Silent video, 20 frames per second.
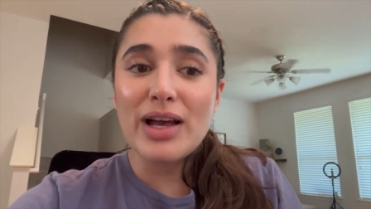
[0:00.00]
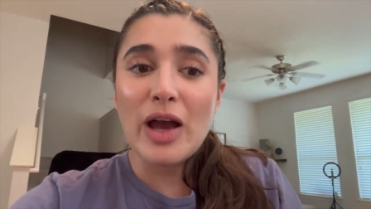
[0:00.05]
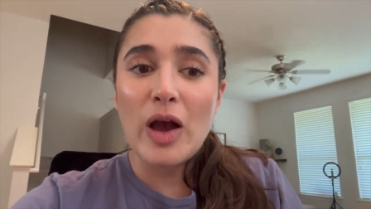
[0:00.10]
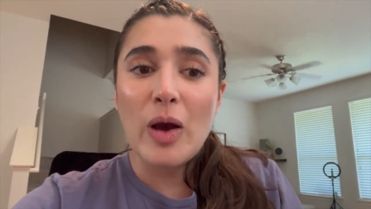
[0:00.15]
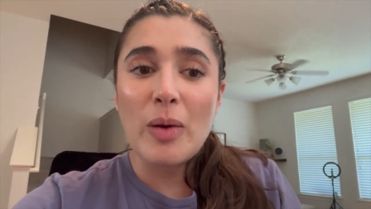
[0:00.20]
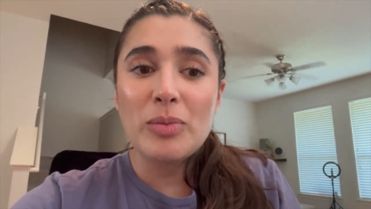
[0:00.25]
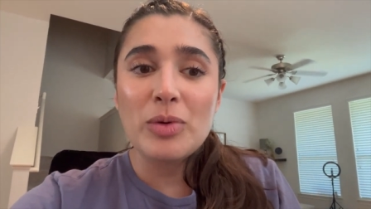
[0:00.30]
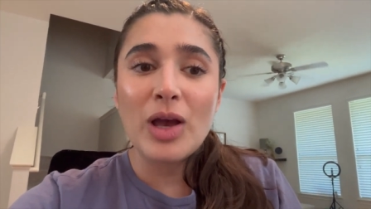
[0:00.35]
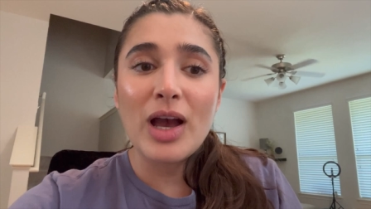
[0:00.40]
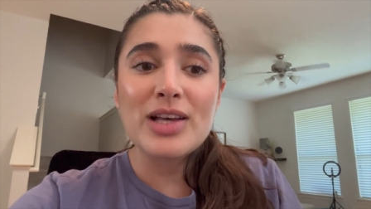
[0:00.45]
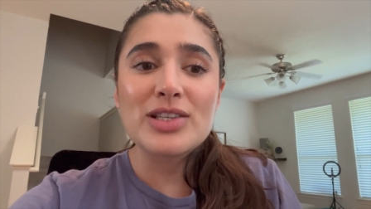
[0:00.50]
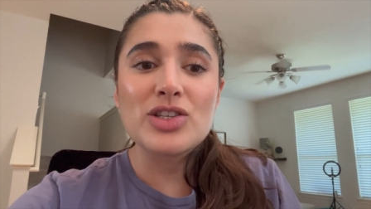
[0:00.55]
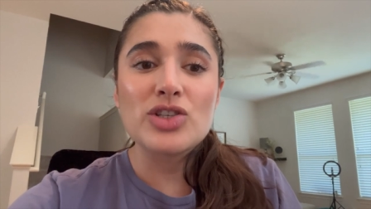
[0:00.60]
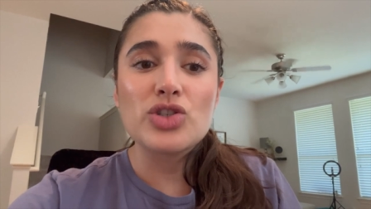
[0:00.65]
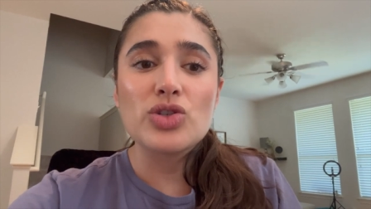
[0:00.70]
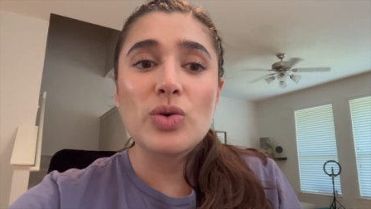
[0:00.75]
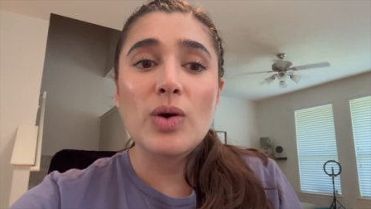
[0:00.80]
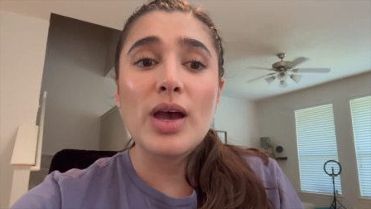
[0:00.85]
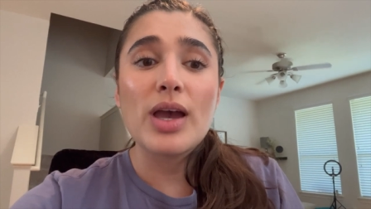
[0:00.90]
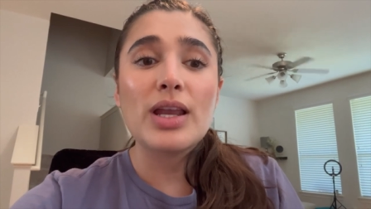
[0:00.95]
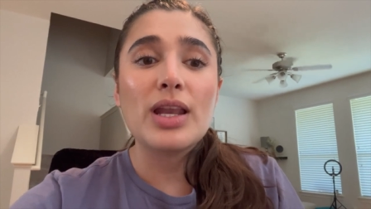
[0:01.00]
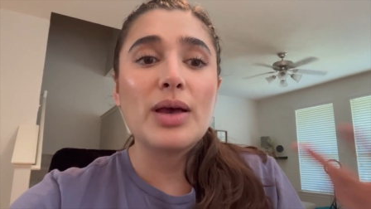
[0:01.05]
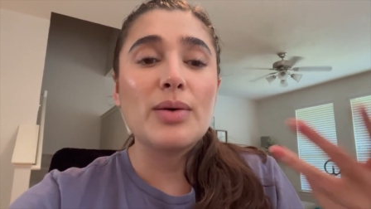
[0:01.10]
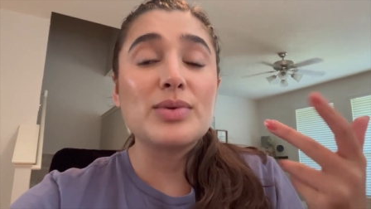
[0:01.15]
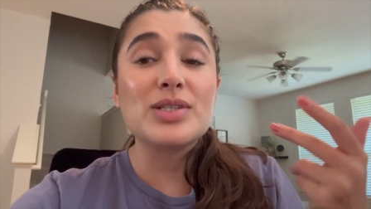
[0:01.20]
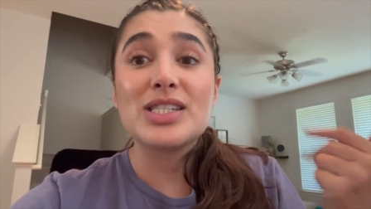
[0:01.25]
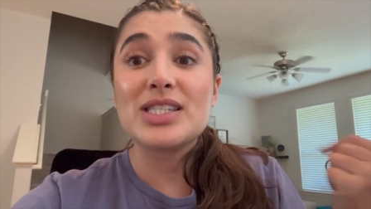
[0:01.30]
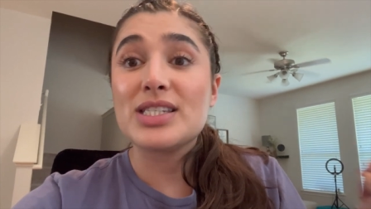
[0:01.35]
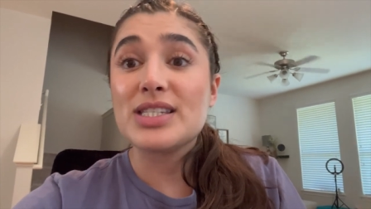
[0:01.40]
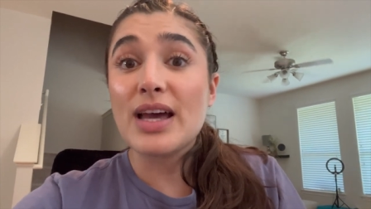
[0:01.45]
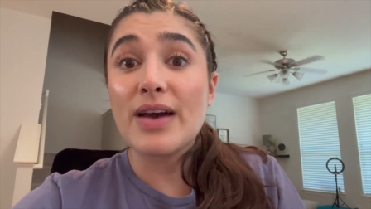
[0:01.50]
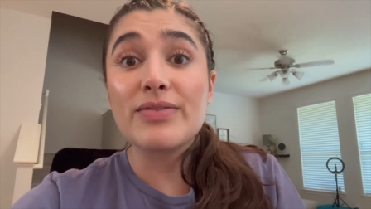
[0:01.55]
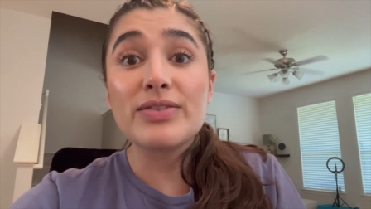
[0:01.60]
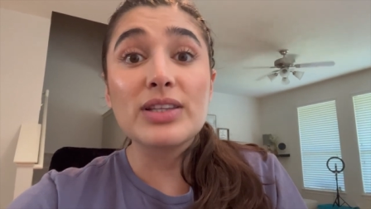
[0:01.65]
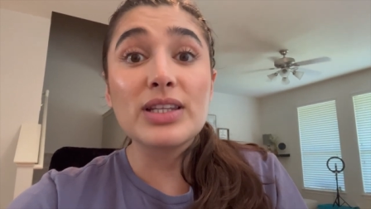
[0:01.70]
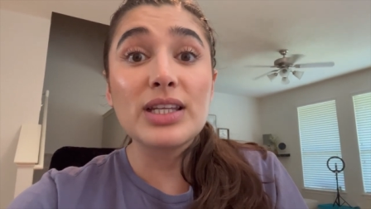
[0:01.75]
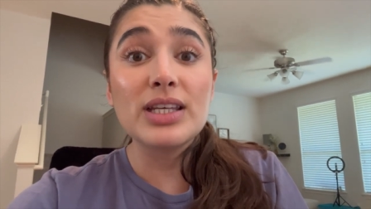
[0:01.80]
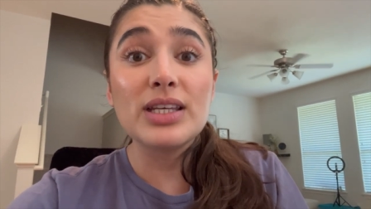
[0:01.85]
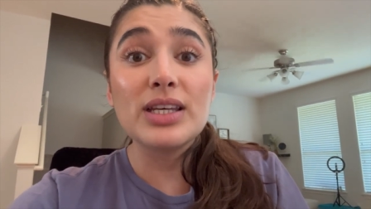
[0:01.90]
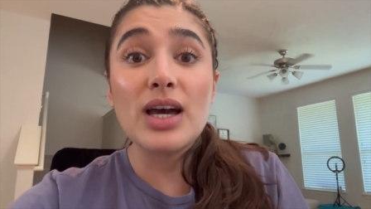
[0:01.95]
I hope you guys enjoyed. It was
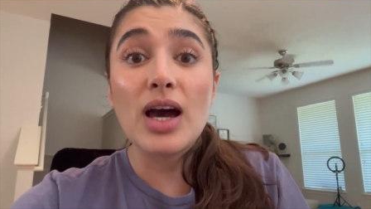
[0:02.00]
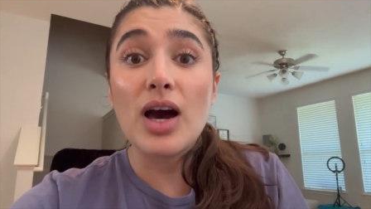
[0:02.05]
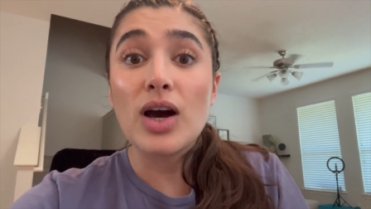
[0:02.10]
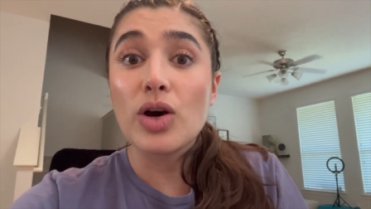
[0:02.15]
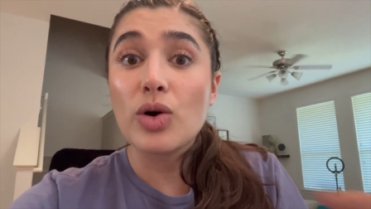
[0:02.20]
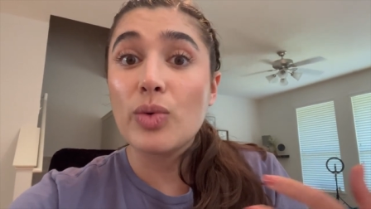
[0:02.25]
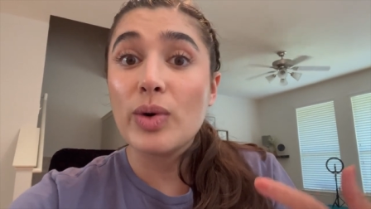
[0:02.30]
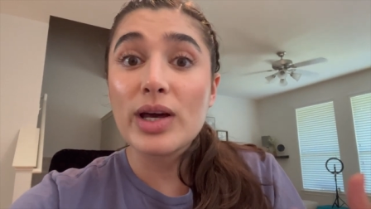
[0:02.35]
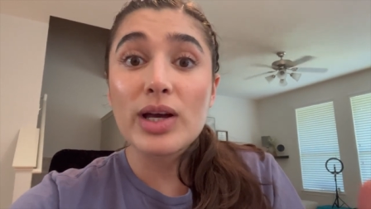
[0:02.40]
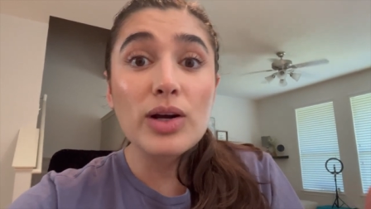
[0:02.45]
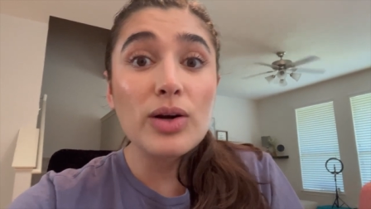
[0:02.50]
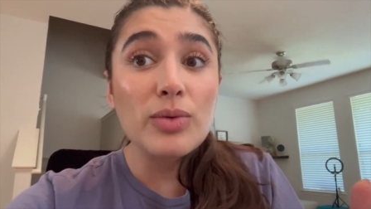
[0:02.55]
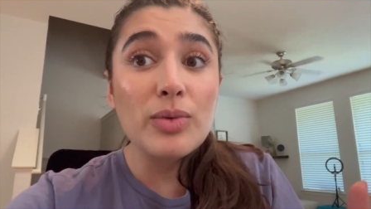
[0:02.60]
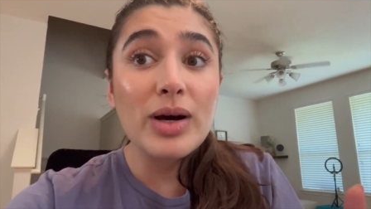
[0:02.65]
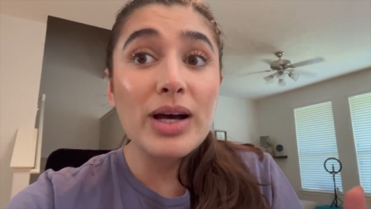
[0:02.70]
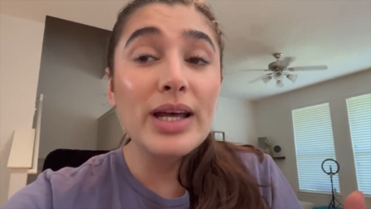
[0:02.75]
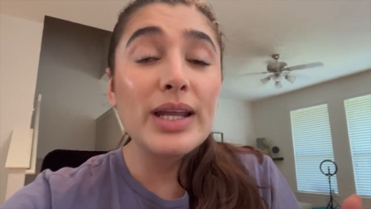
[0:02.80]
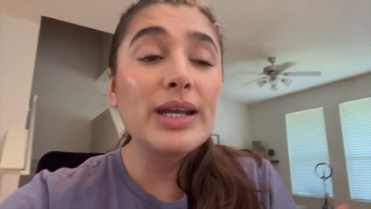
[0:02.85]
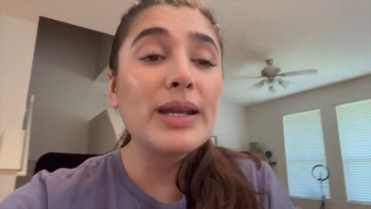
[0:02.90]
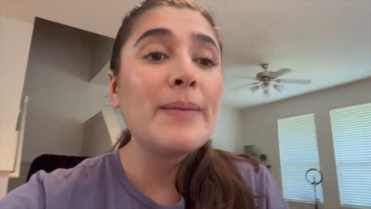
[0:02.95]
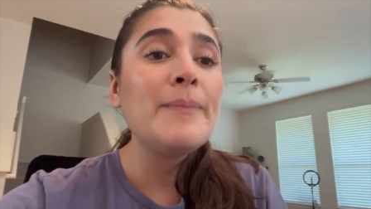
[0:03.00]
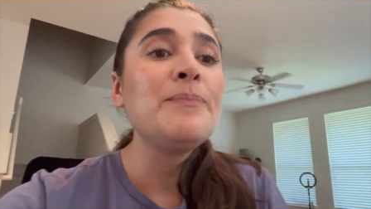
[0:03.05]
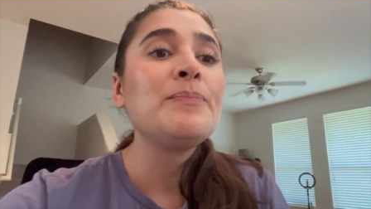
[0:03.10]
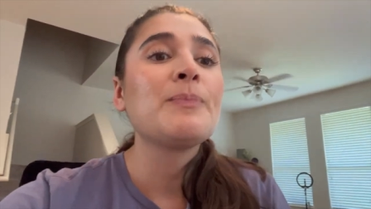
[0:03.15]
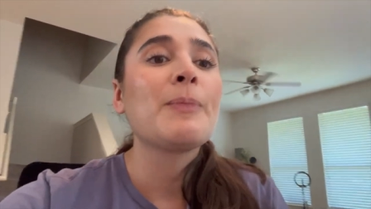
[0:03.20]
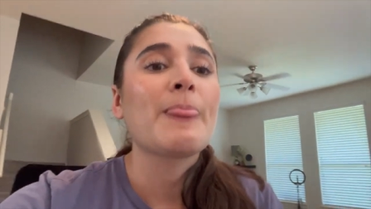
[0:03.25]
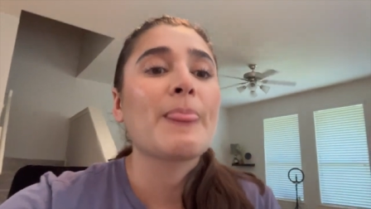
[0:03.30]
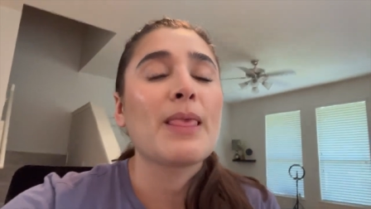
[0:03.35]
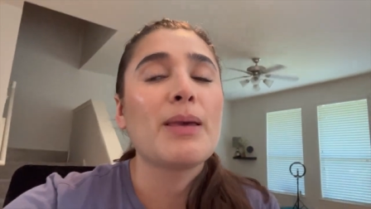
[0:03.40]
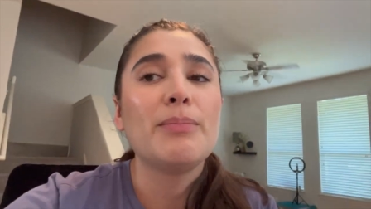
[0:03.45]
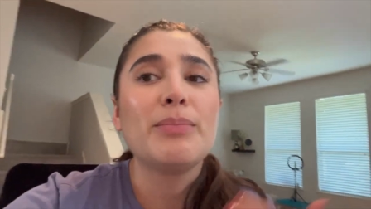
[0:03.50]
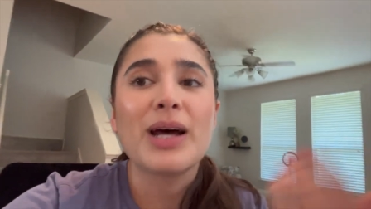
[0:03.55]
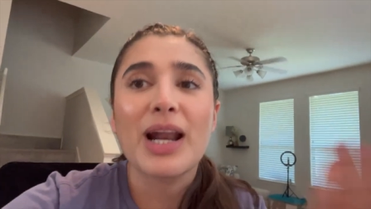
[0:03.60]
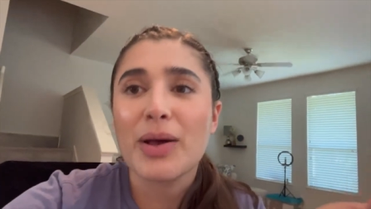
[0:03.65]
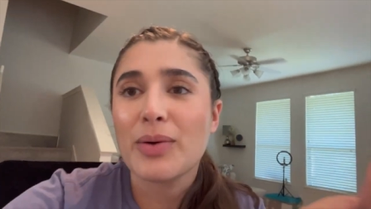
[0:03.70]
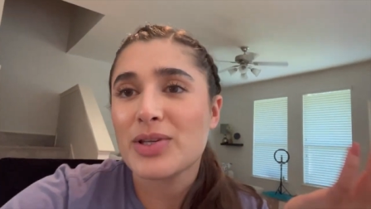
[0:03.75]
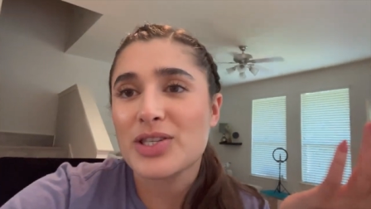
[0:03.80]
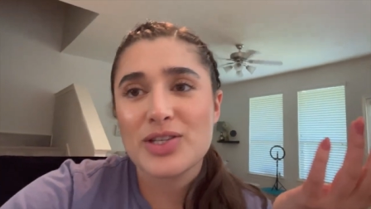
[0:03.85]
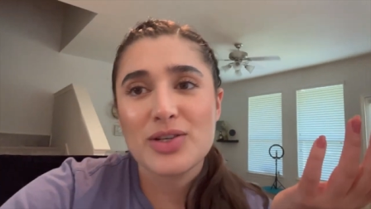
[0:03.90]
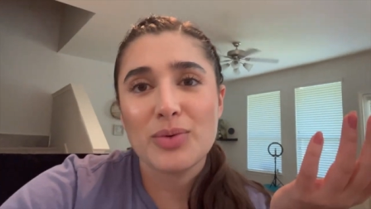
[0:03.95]
definitely a quicker one, but
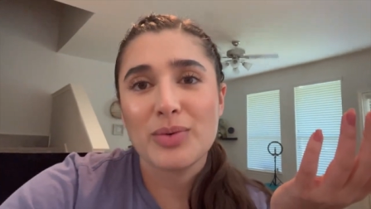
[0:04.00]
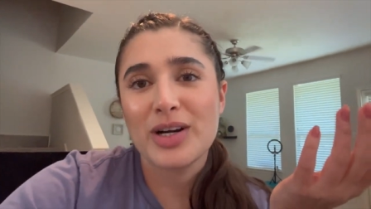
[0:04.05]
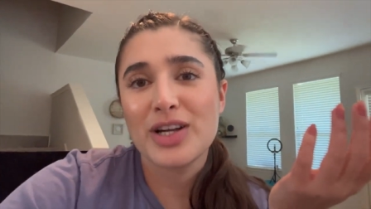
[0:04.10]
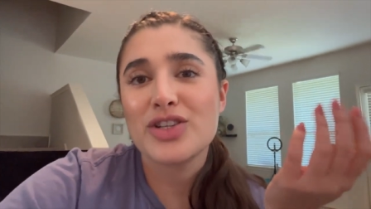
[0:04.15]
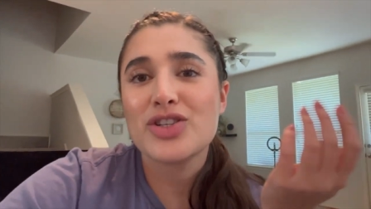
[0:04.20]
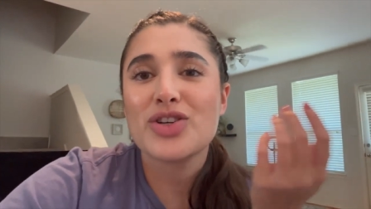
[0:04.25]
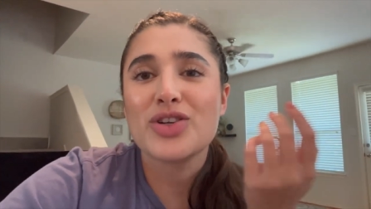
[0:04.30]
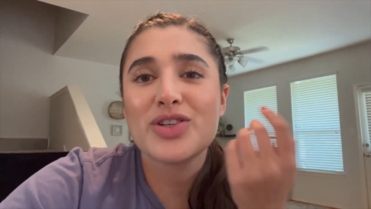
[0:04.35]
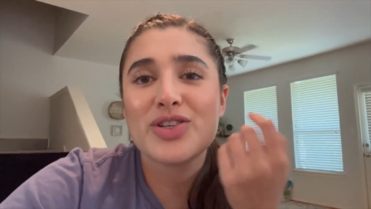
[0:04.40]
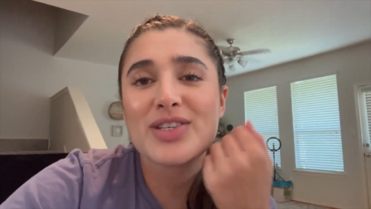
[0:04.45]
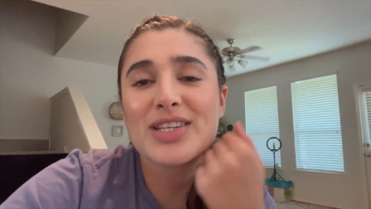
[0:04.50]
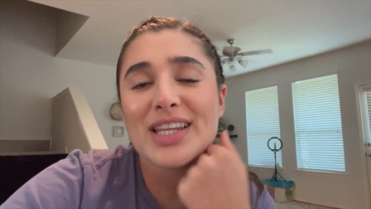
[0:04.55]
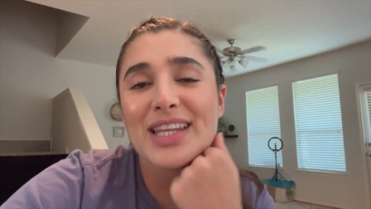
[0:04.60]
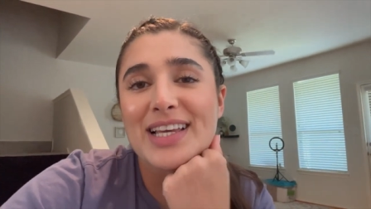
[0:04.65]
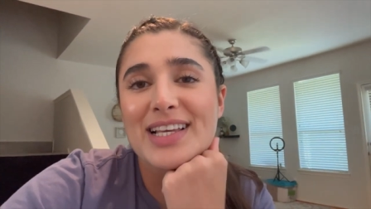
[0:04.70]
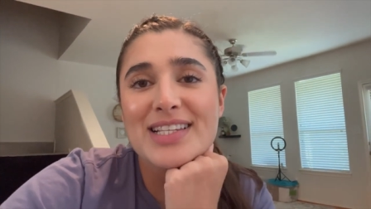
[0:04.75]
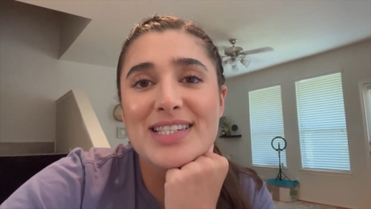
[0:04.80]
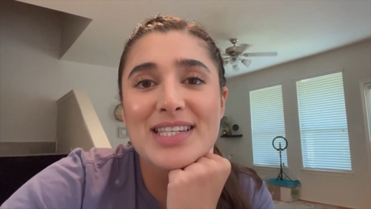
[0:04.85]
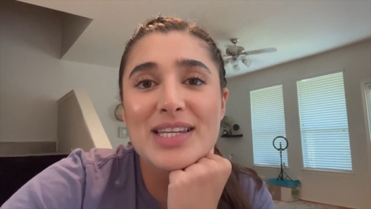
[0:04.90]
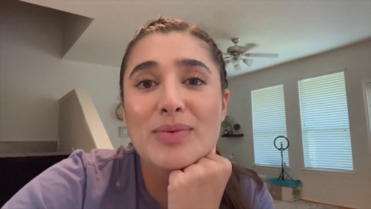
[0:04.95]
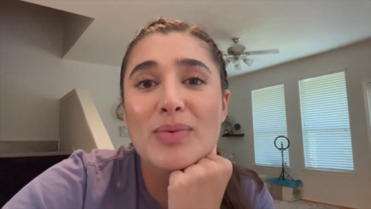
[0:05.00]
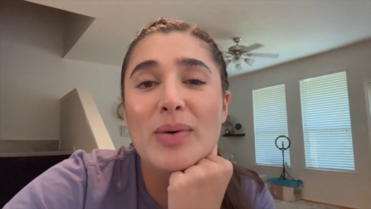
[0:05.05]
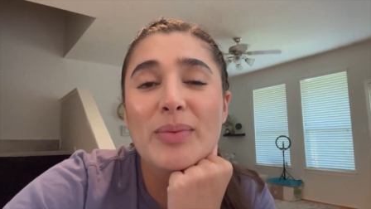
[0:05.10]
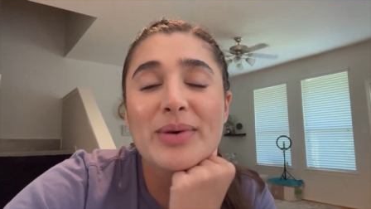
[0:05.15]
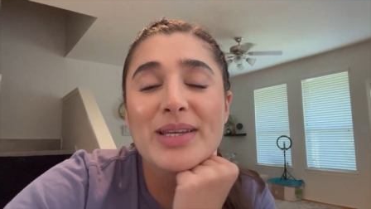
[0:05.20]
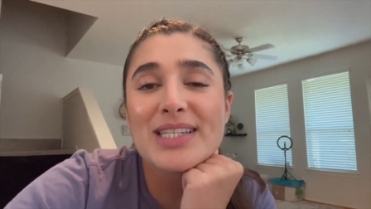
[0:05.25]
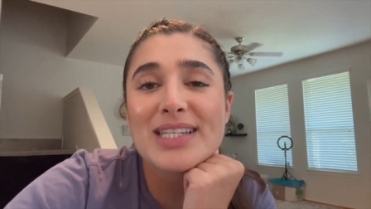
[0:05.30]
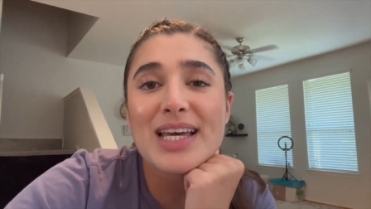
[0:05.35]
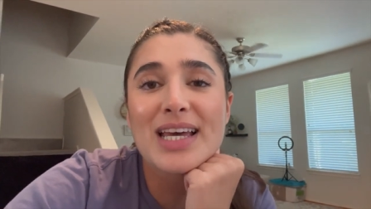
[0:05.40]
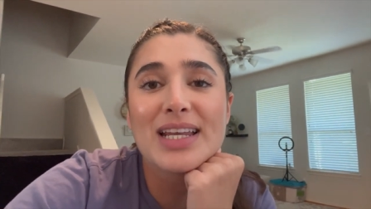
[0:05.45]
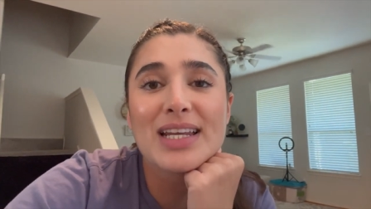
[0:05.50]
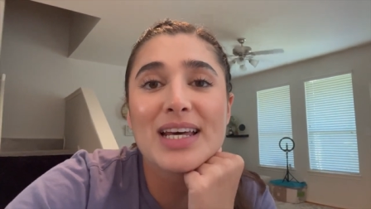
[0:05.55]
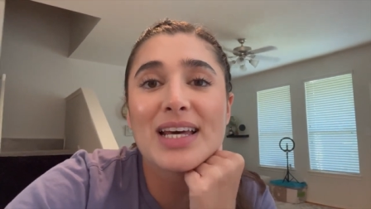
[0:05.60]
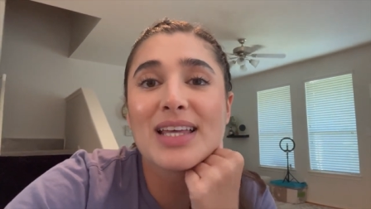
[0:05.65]
I still wanted you to like see what we did